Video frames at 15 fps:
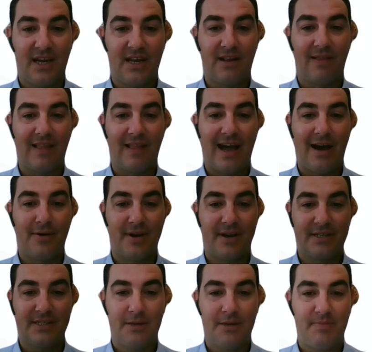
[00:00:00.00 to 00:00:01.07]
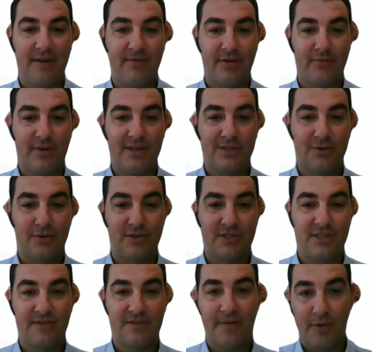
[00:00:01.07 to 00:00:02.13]
It allowed us to pivot
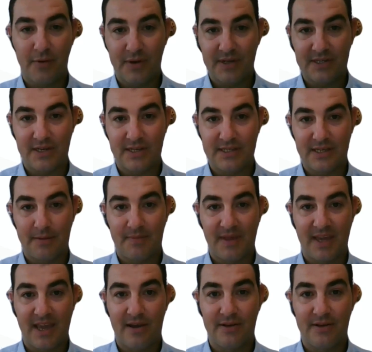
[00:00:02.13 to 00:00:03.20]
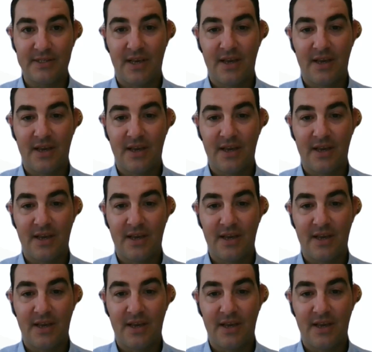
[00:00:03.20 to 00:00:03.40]
resources, focus on something else,